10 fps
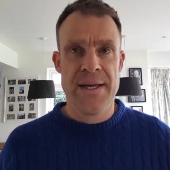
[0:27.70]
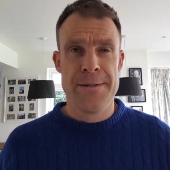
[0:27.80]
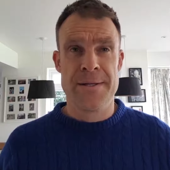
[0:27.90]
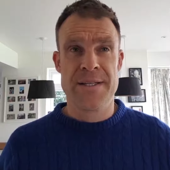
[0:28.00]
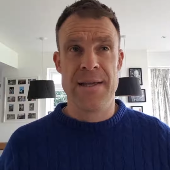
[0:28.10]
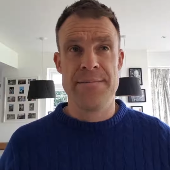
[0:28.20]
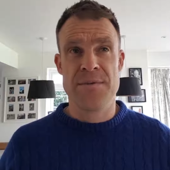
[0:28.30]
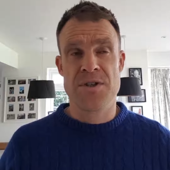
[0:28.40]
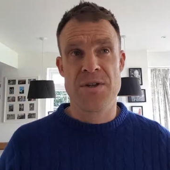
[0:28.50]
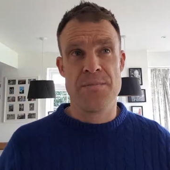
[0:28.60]
There
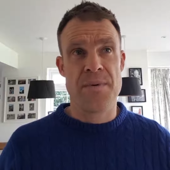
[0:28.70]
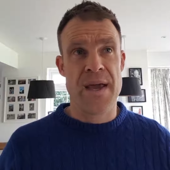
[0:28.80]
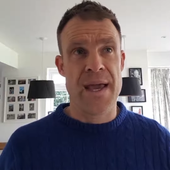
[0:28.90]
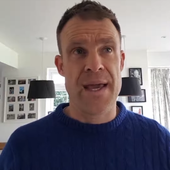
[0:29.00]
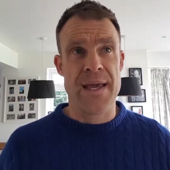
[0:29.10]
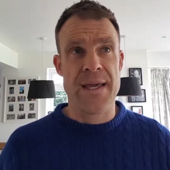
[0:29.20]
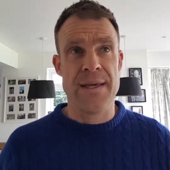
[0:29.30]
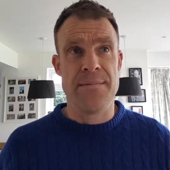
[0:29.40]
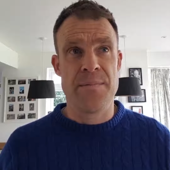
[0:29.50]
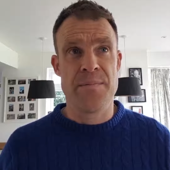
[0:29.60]
seems to
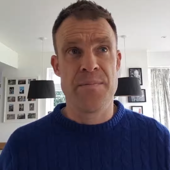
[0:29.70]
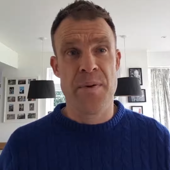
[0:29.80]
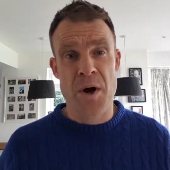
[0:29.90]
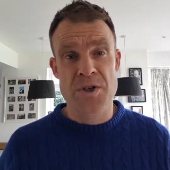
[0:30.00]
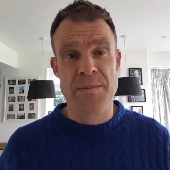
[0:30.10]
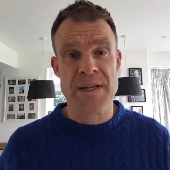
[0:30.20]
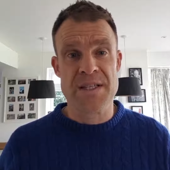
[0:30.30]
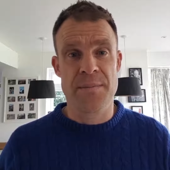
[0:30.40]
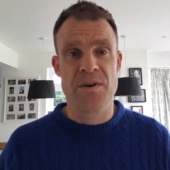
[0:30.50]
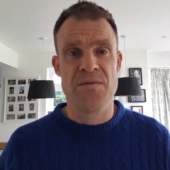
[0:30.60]
be possibly
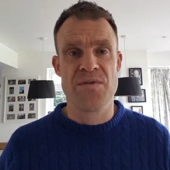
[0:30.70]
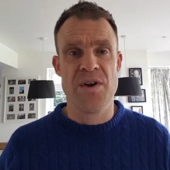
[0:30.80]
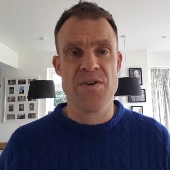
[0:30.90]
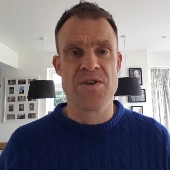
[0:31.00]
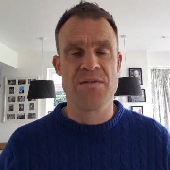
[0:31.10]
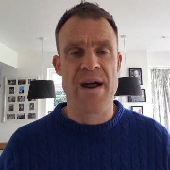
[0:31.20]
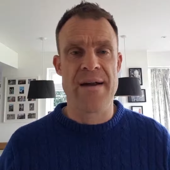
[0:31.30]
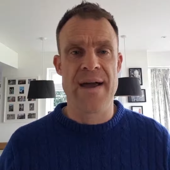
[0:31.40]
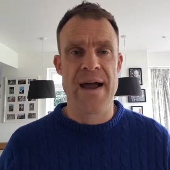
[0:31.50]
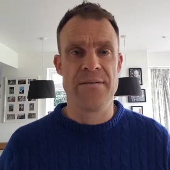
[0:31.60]
some confusion around
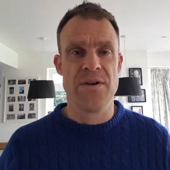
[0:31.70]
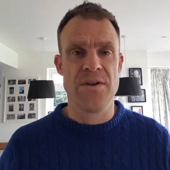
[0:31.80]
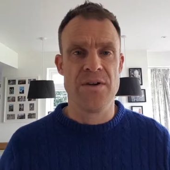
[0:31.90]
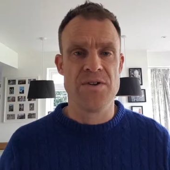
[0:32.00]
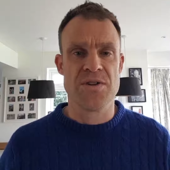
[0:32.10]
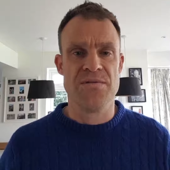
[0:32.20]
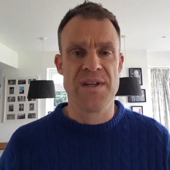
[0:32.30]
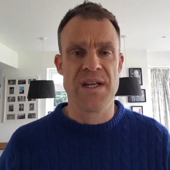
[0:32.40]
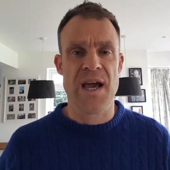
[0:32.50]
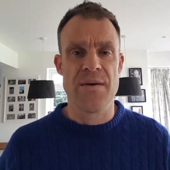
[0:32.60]
how you use the
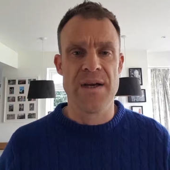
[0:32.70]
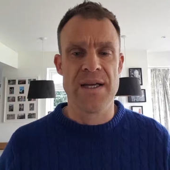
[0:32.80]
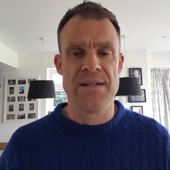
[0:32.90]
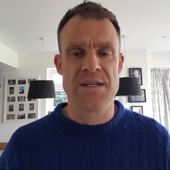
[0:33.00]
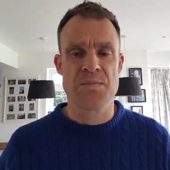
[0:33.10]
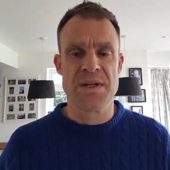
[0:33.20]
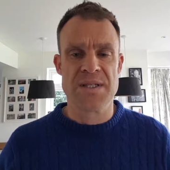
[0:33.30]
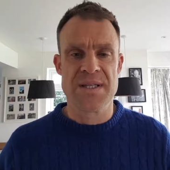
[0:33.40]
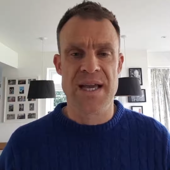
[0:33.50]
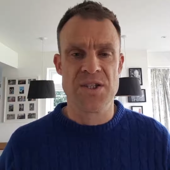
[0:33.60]
video in this
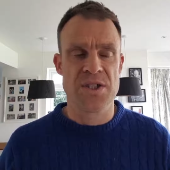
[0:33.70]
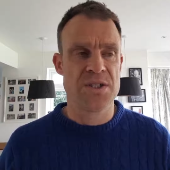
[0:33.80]
presentation.